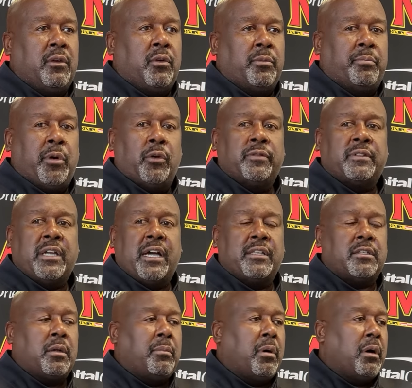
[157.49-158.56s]
on both
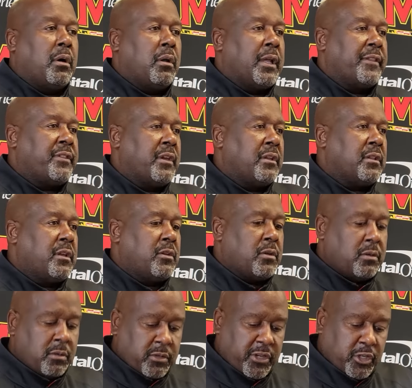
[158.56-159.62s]
sides of the ball, I think
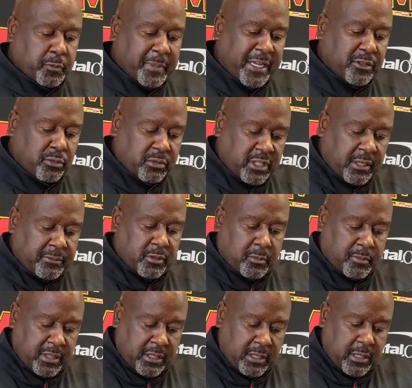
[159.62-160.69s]
their special teams
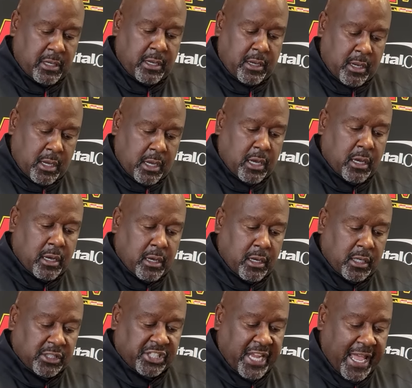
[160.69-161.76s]
would be
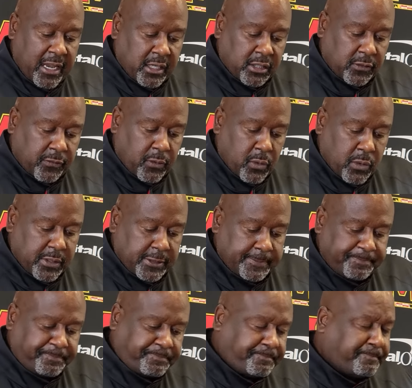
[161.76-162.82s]
a challenge for us.
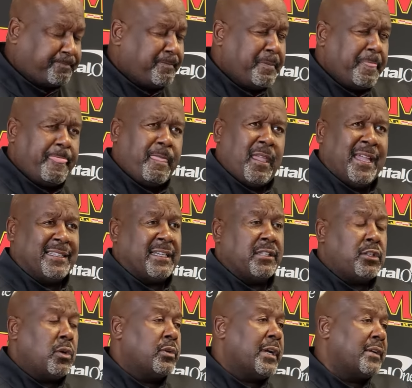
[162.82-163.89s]
As I
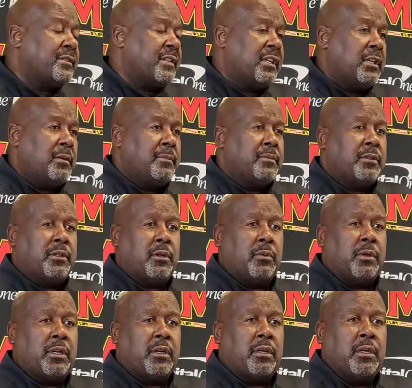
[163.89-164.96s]
told our team, you know,
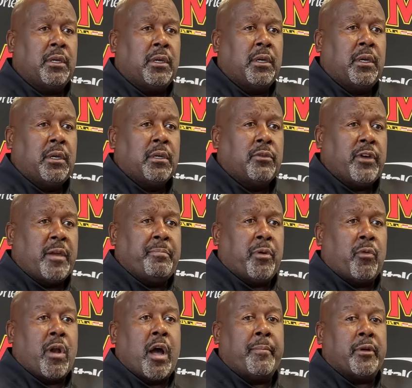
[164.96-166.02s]
what a great
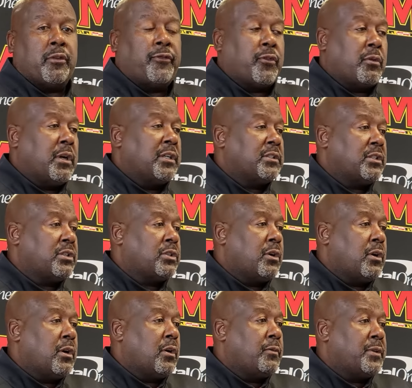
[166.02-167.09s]
barometer for us to
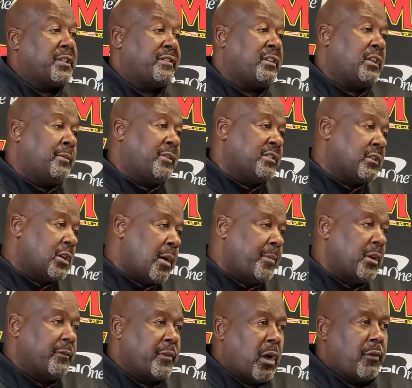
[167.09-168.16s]
start off with a team that's
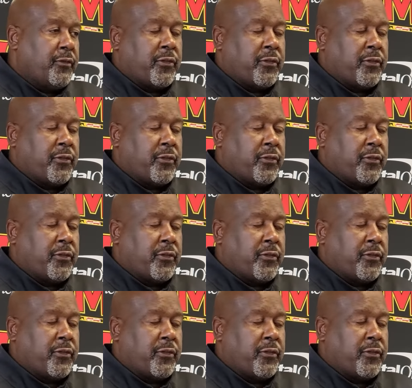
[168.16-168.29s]
coming